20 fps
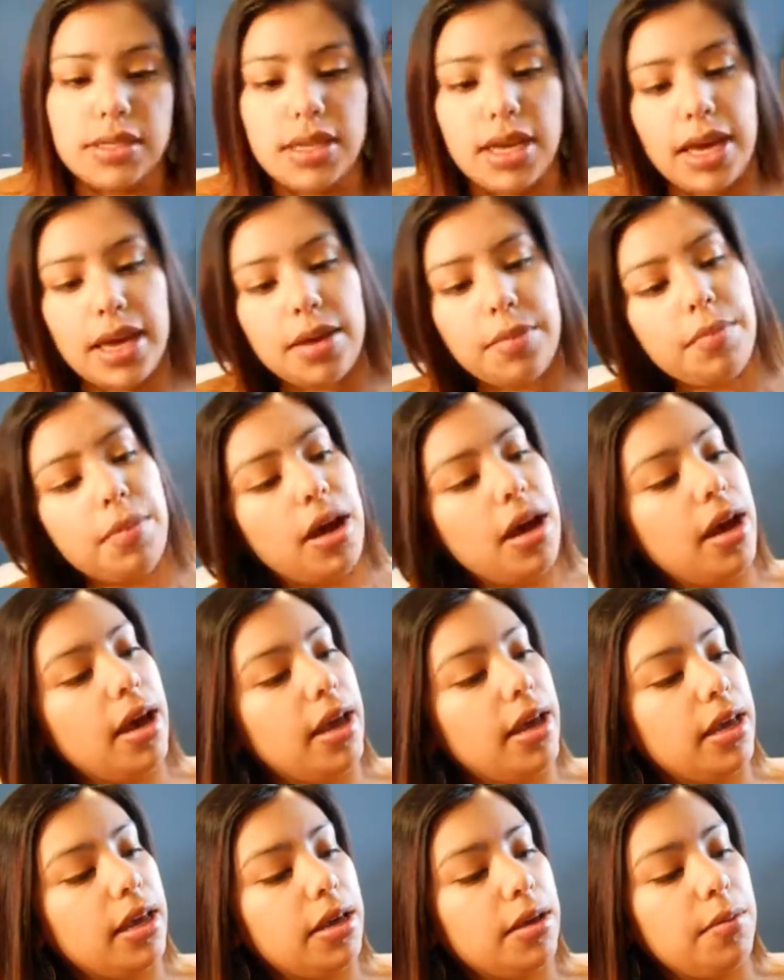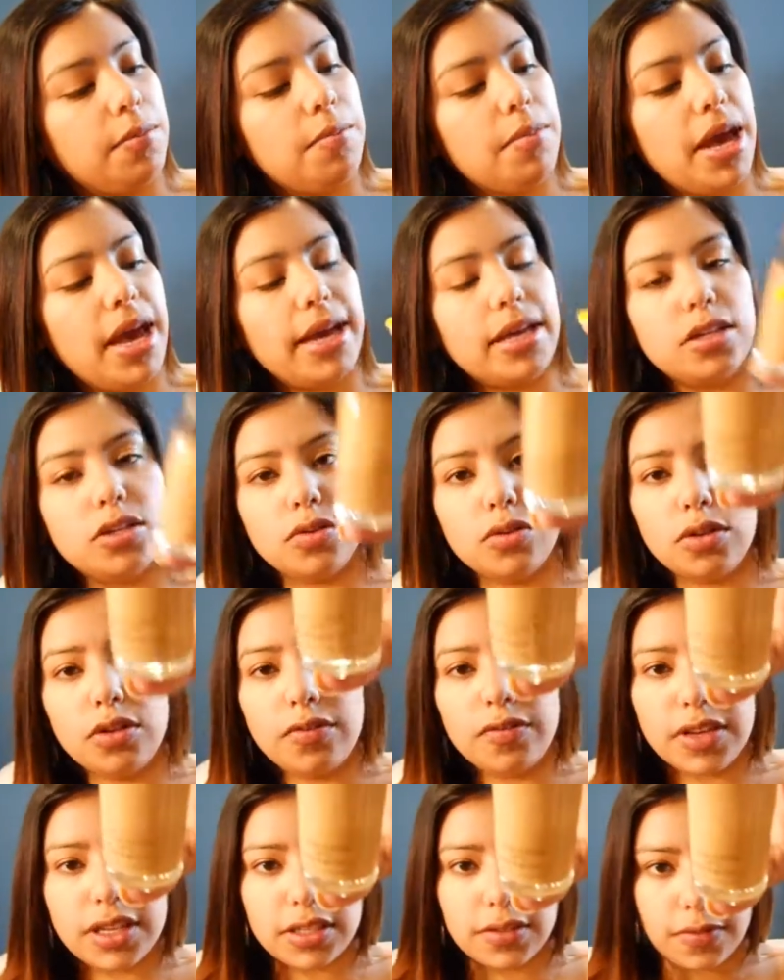Take my MAC
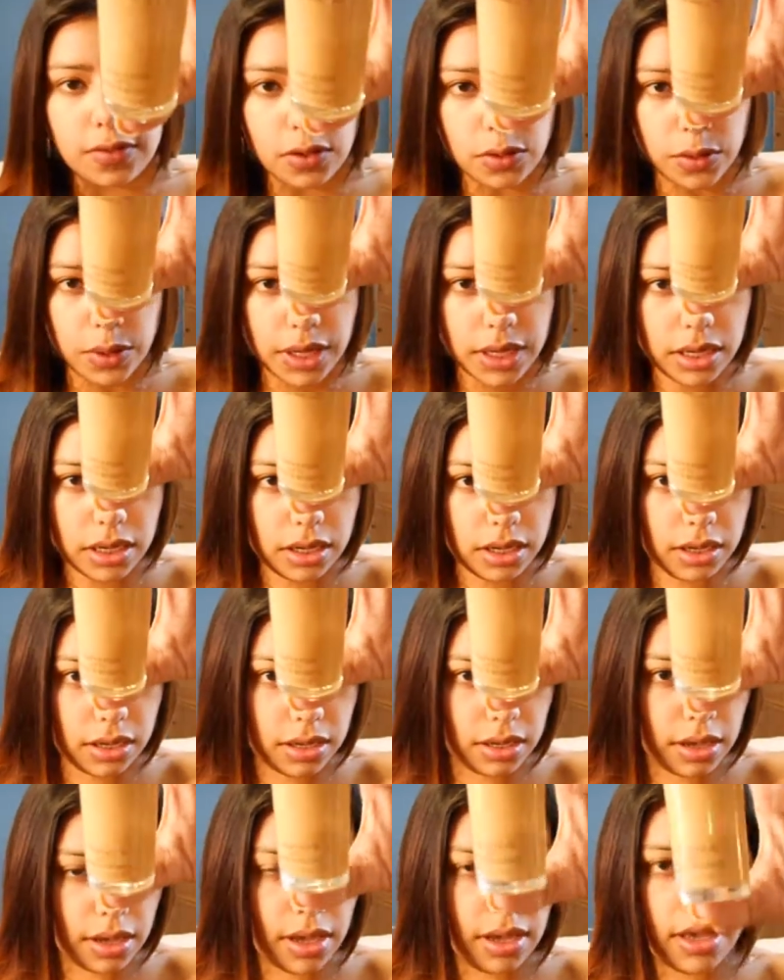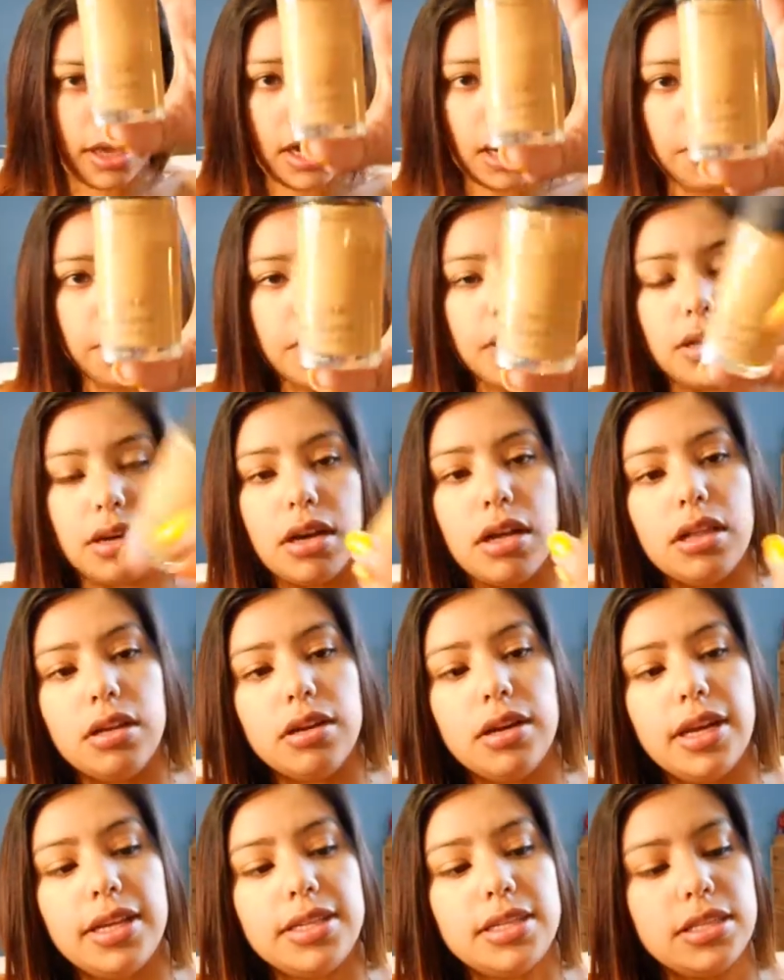Sudafix fluid, and I'm in the
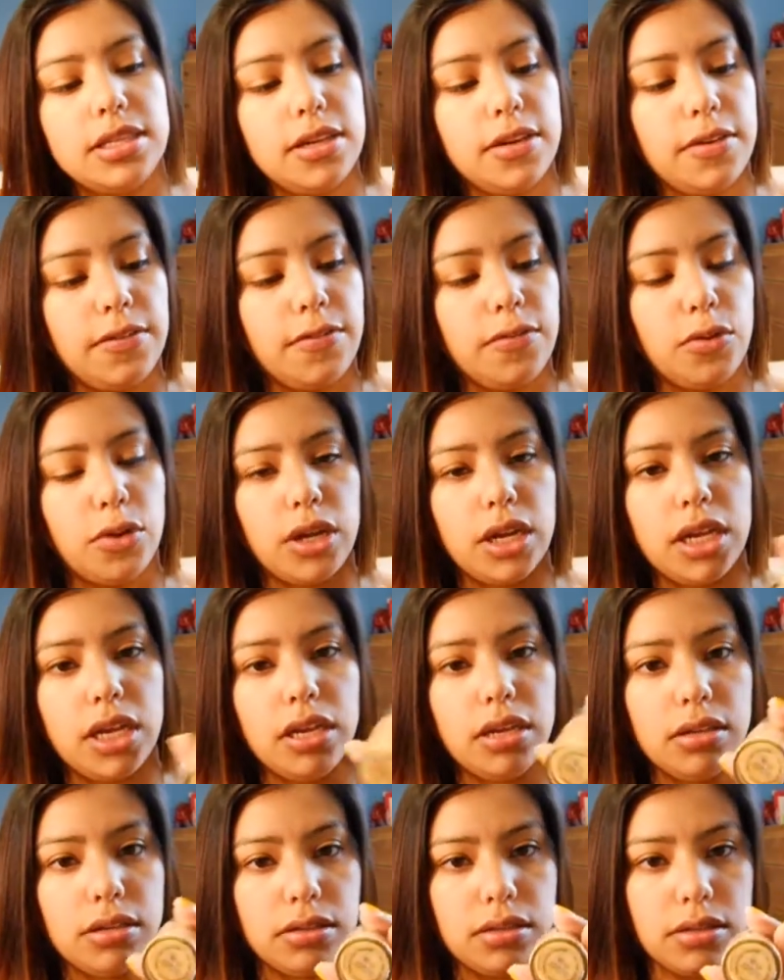color NC40,